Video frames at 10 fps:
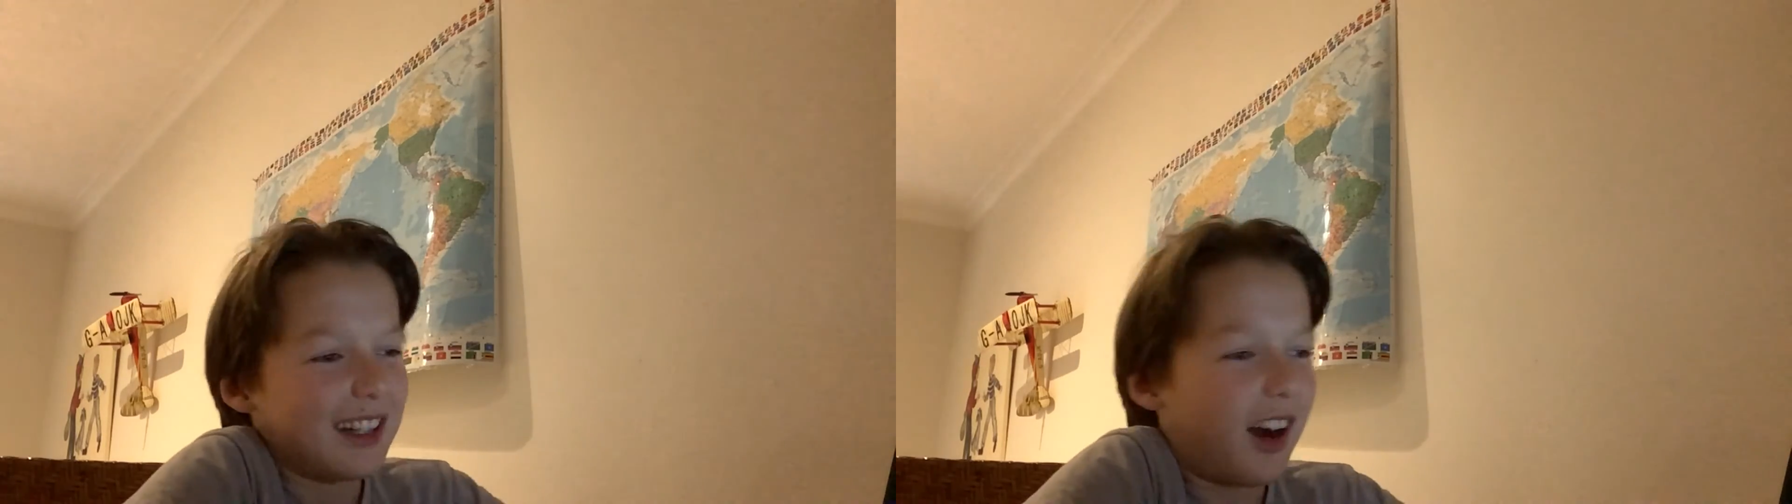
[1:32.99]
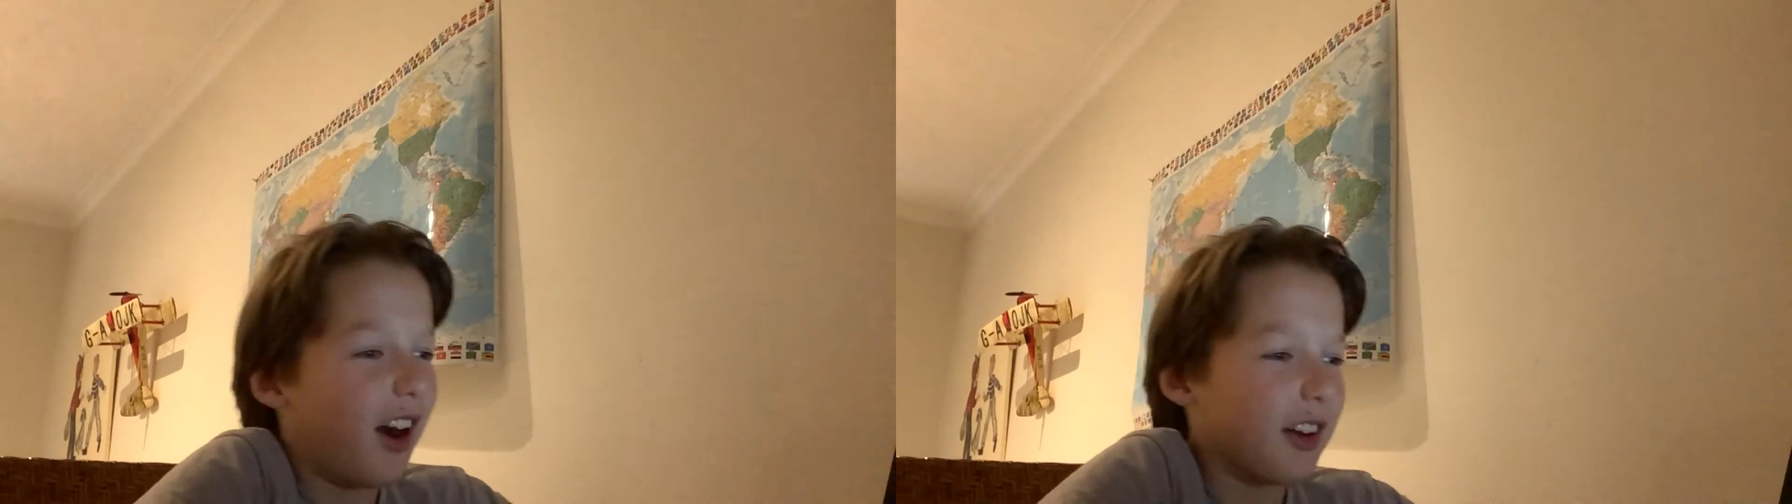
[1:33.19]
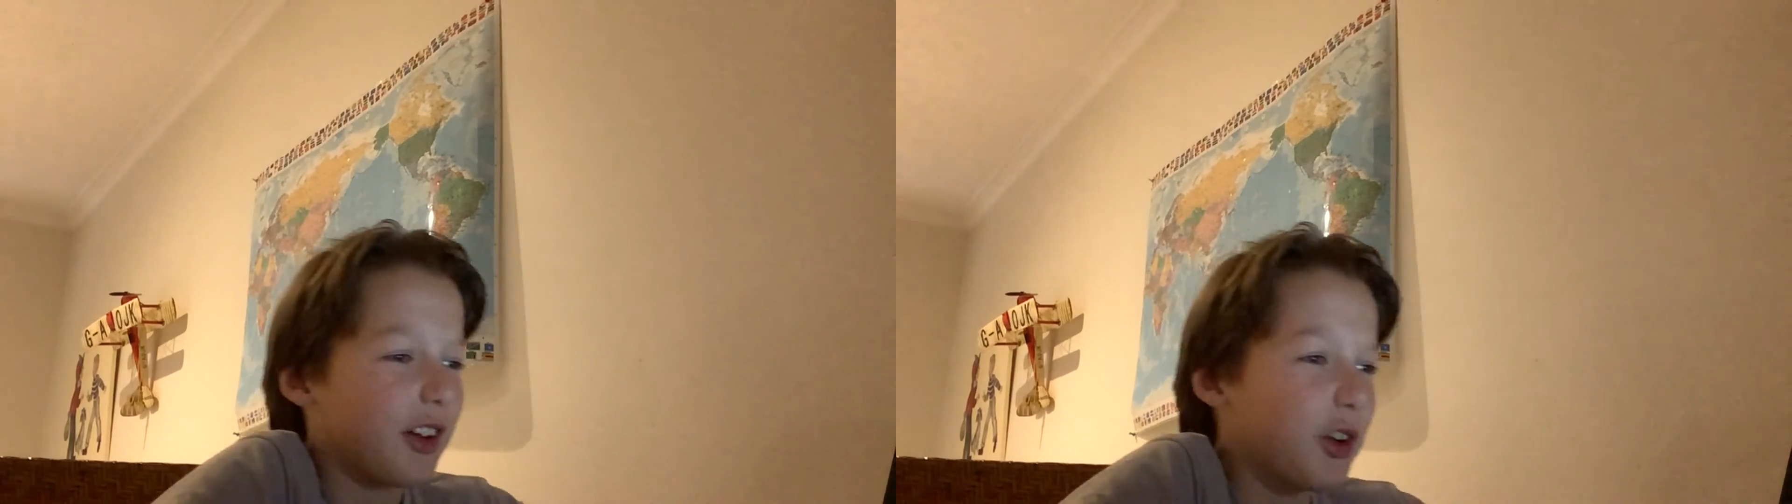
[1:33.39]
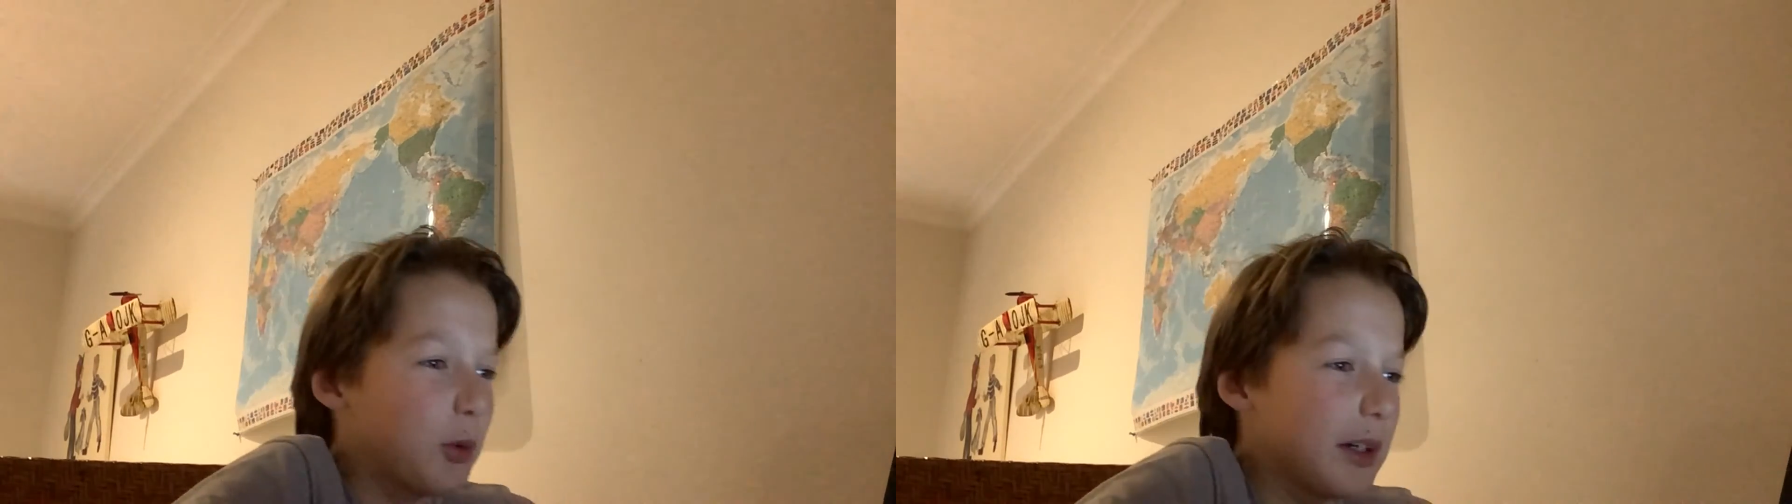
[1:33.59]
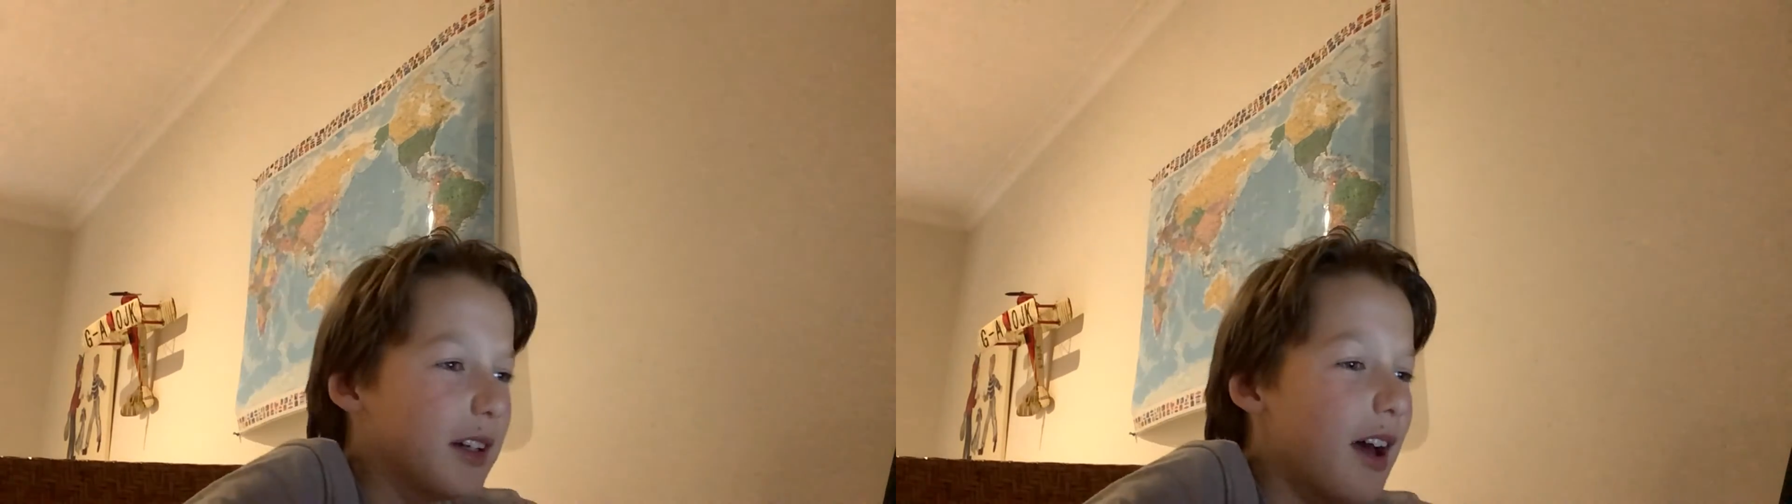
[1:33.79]
aren't going to
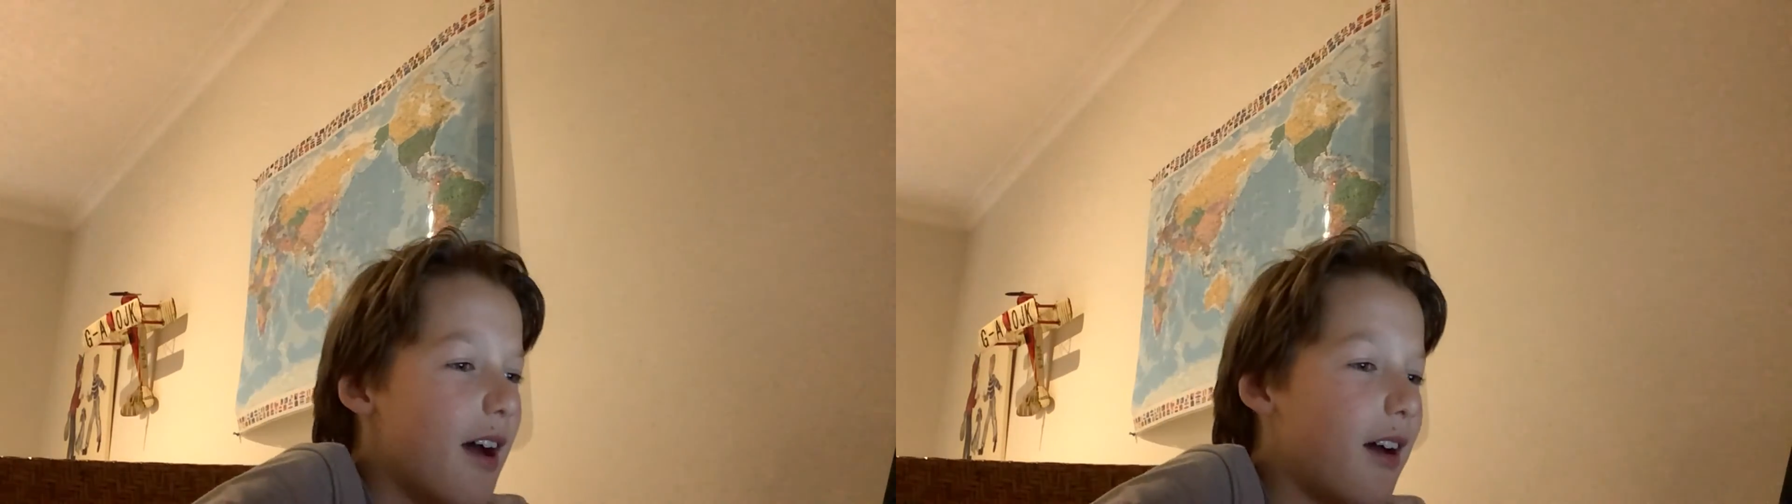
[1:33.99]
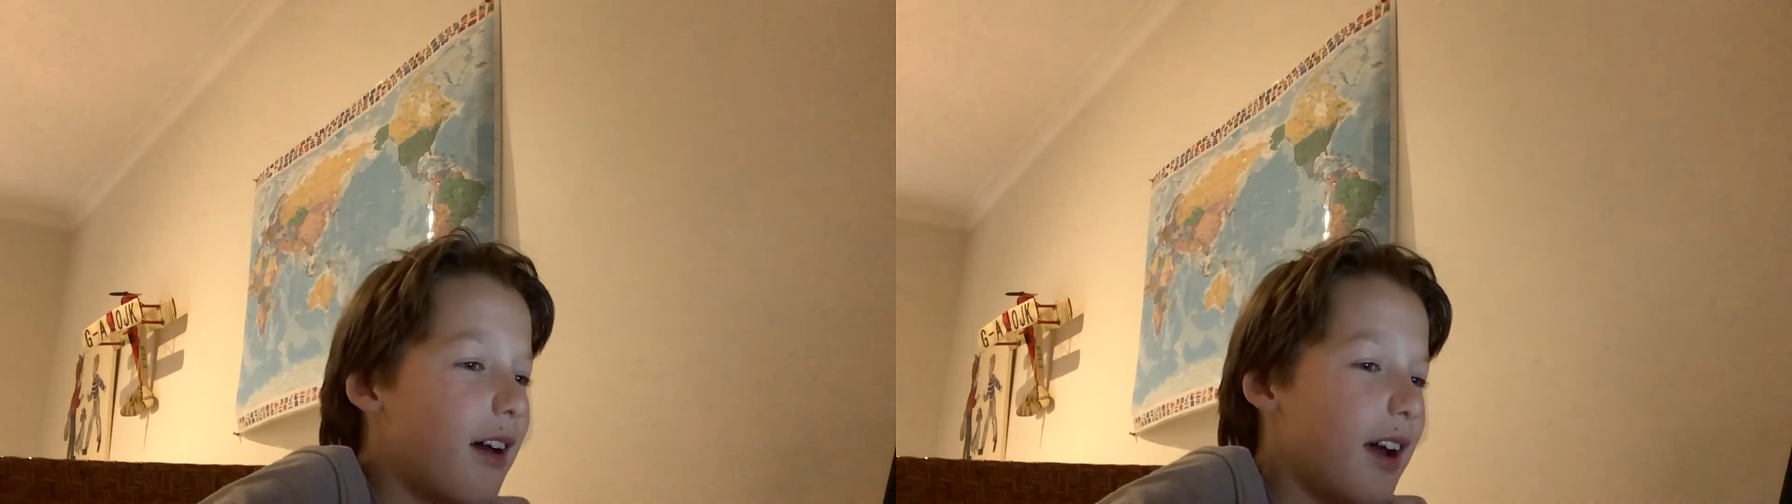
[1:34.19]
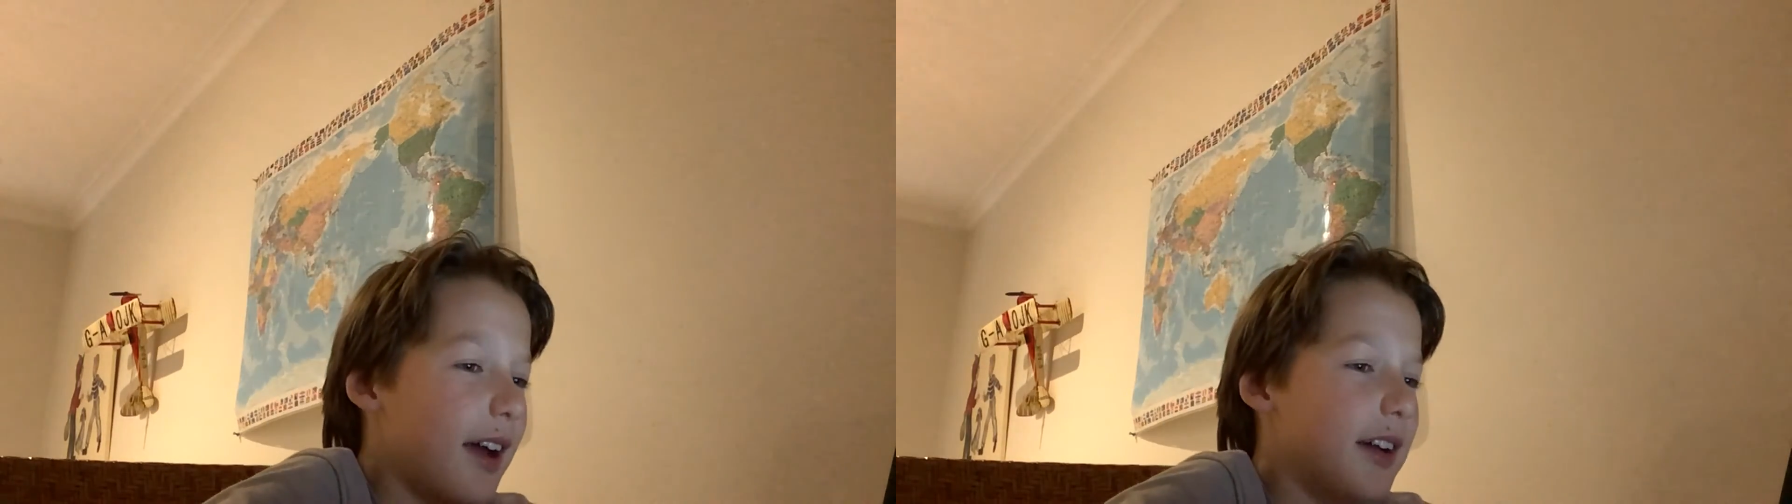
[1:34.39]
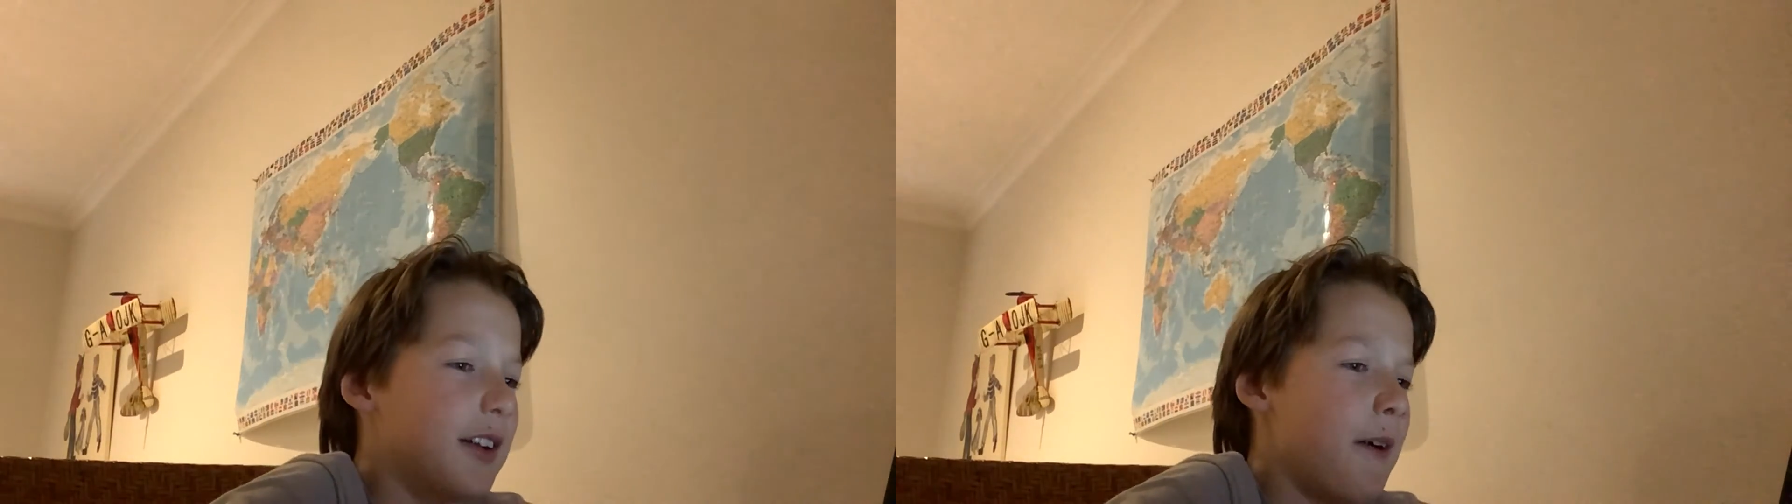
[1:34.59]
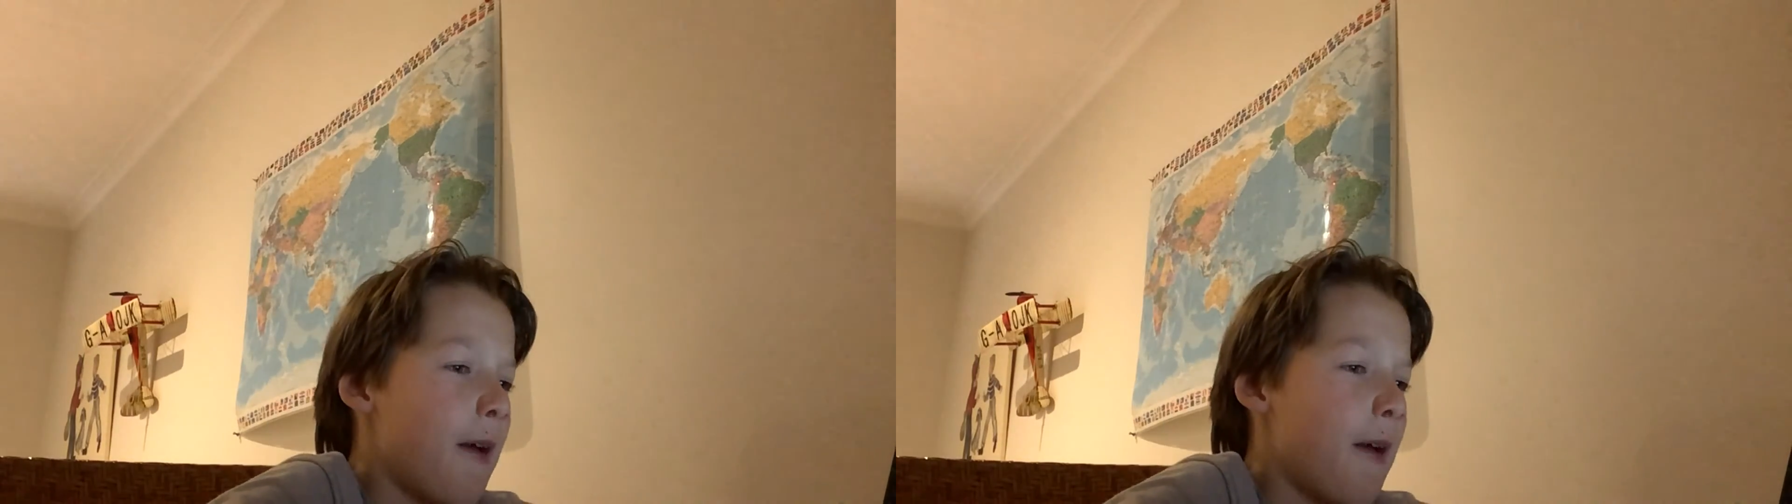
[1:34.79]
win. And